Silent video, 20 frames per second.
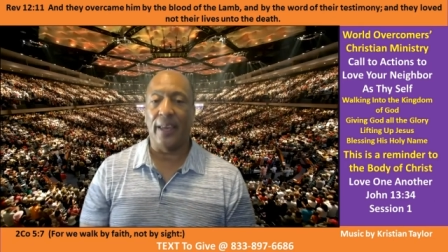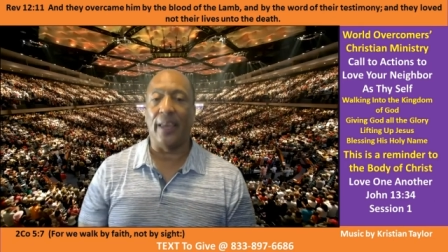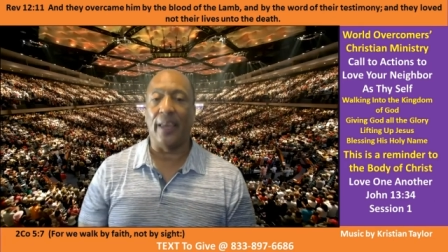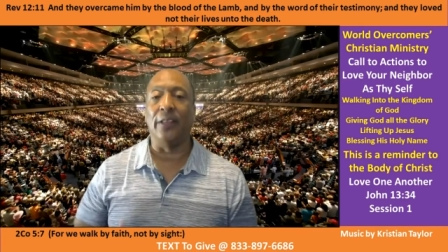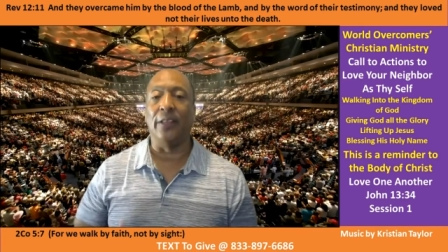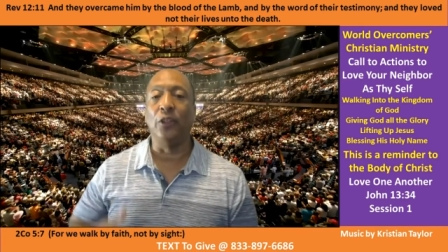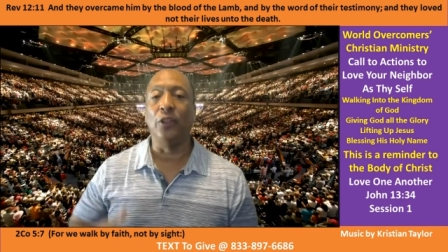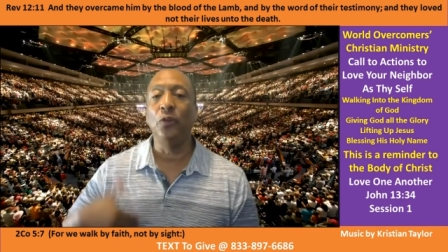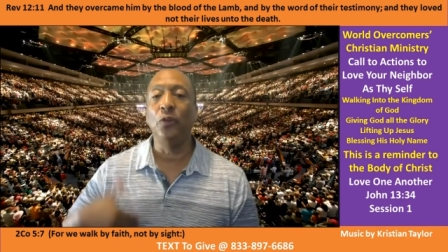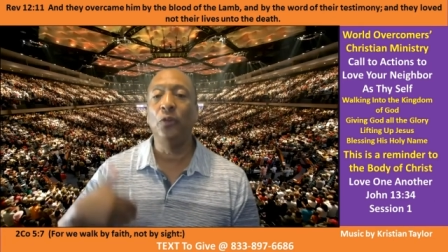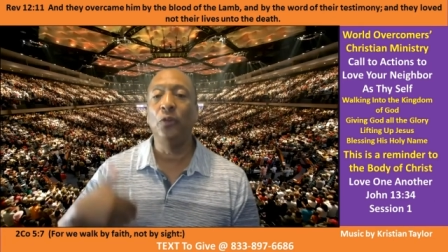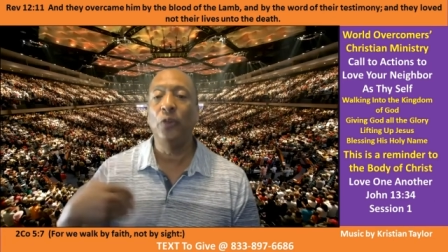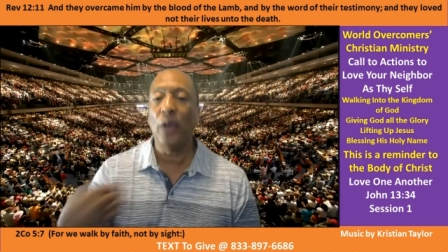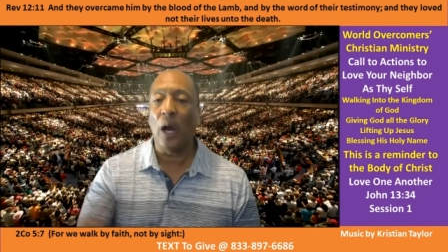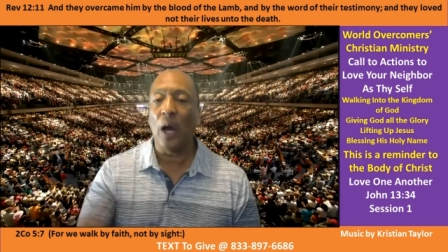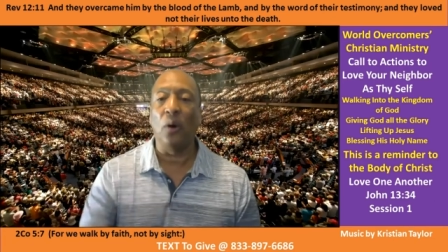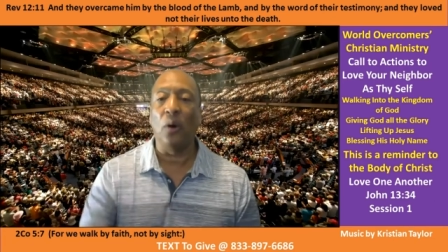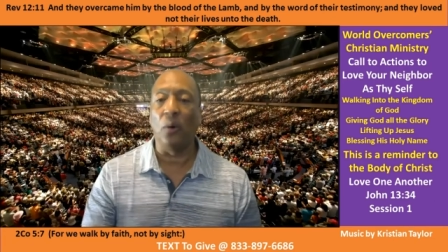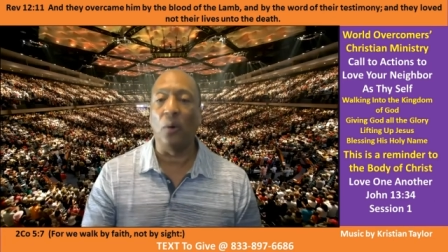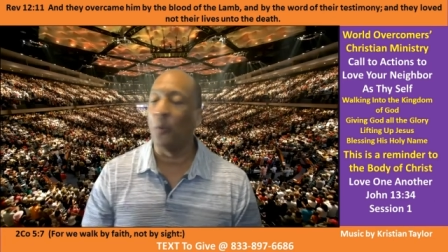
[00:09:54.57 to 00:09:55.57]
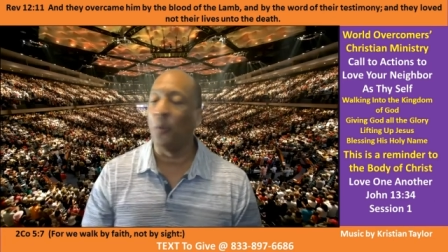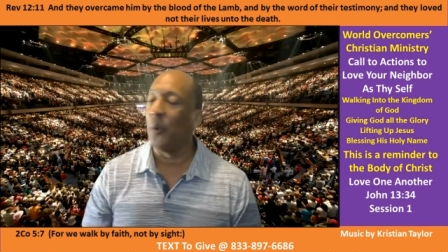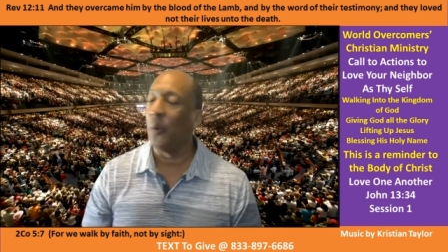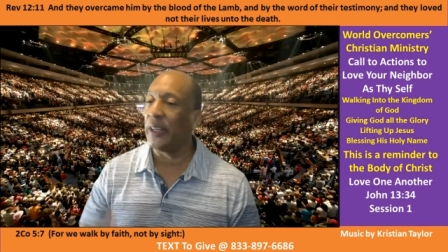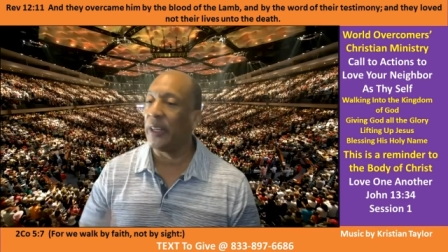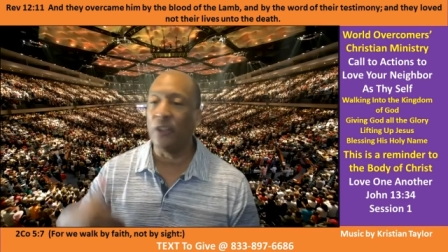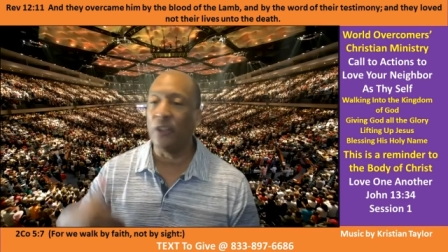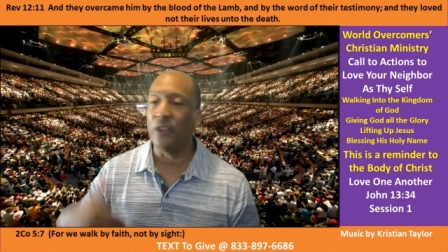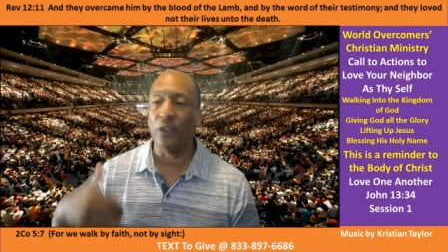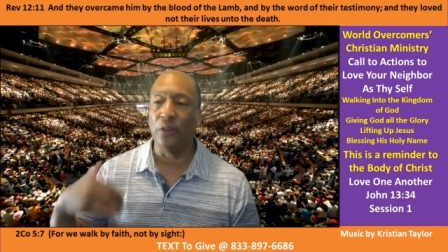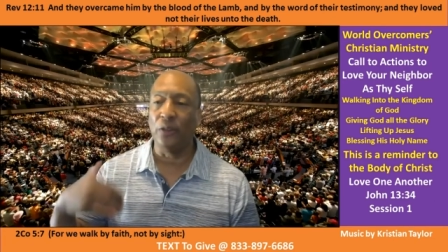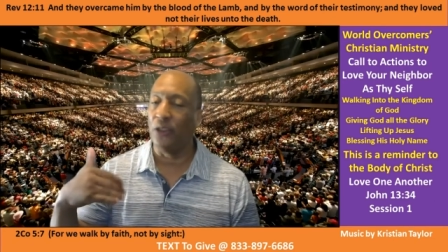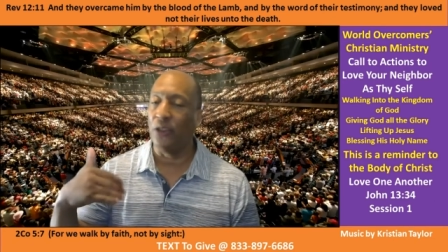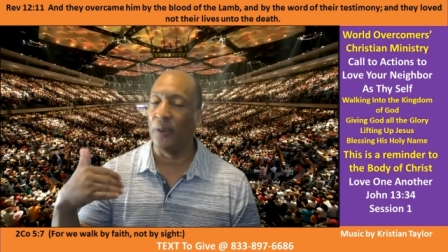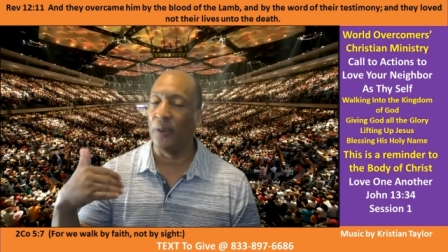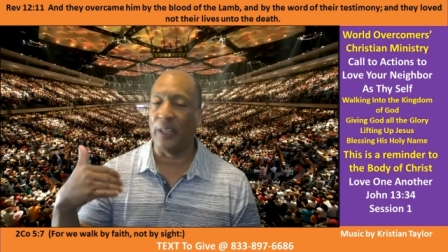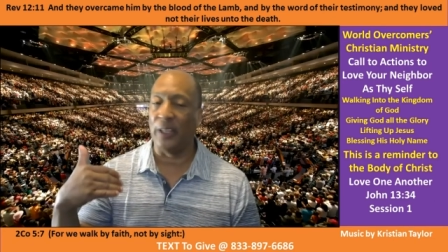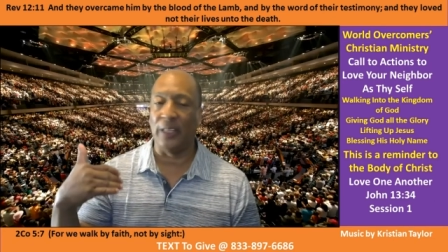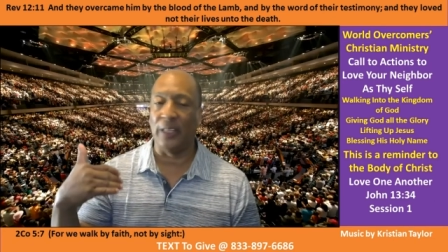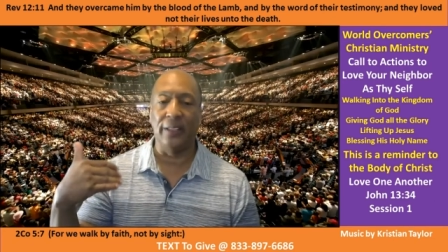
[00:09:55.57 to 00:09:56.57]
And you know whether you,
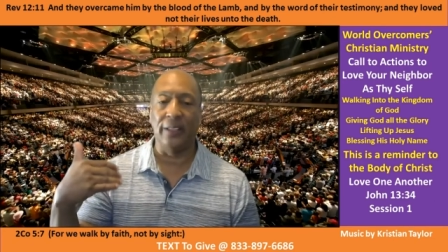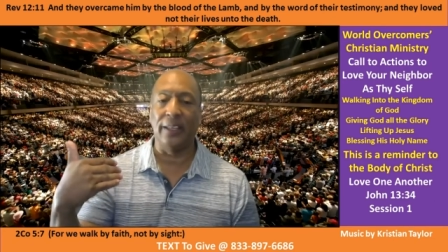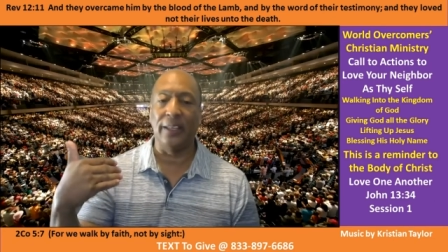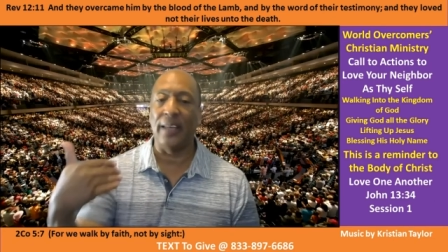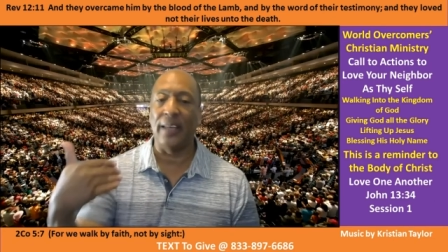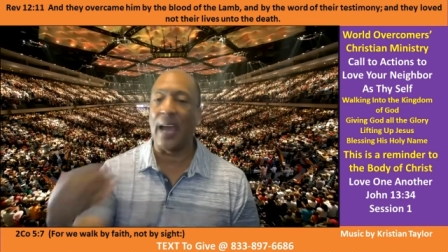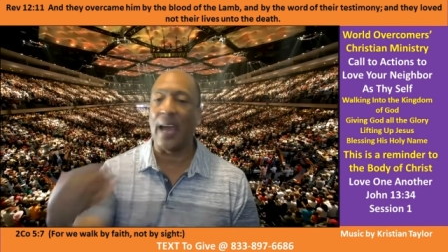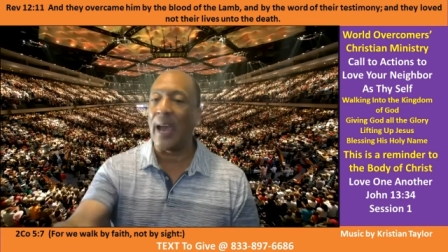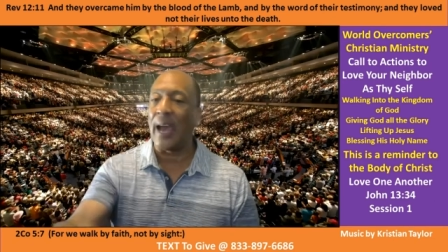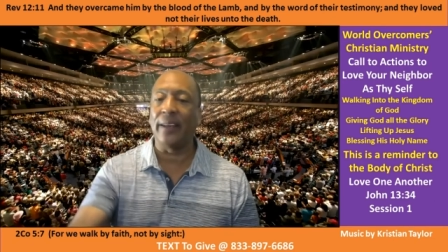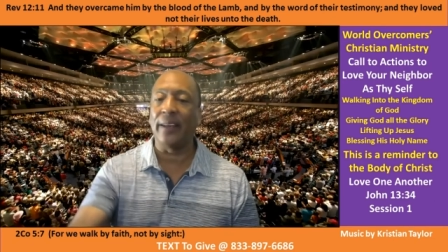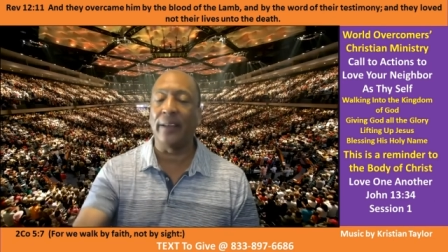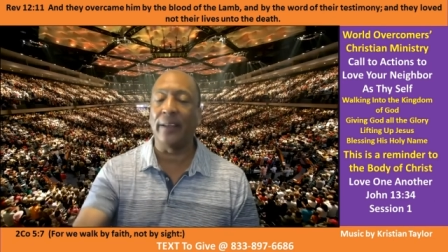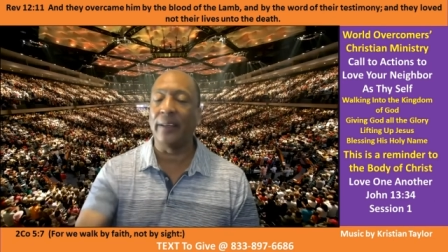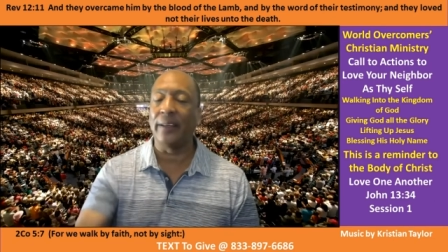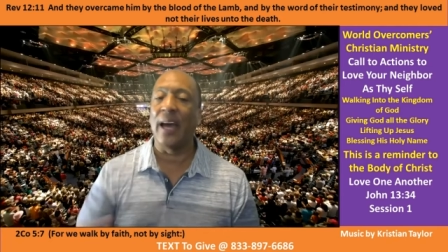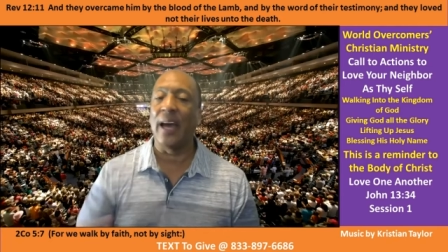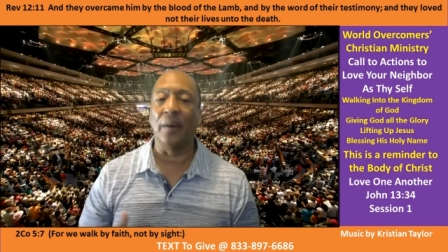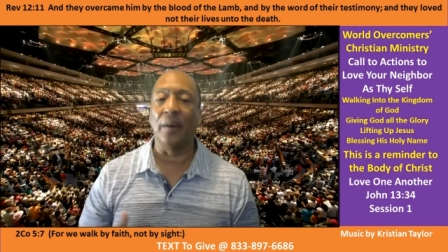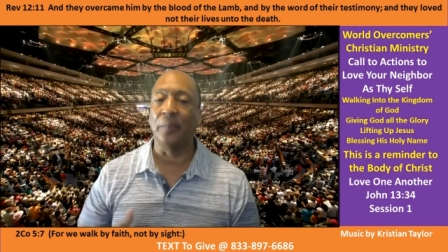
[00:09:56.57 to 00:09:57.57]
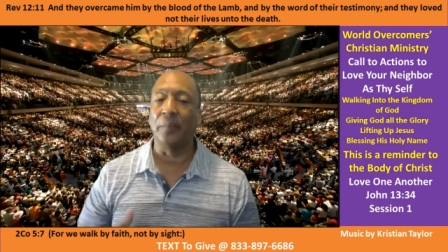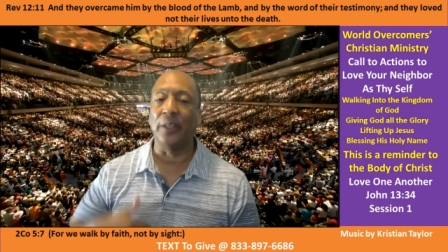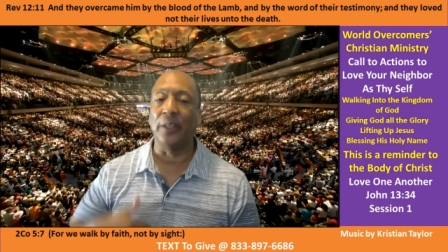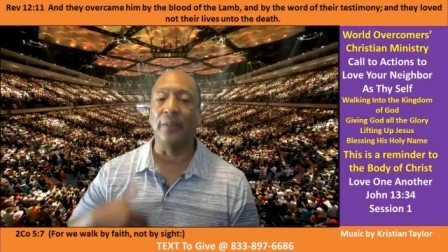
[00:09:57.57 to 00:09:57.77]
you can deny it or not,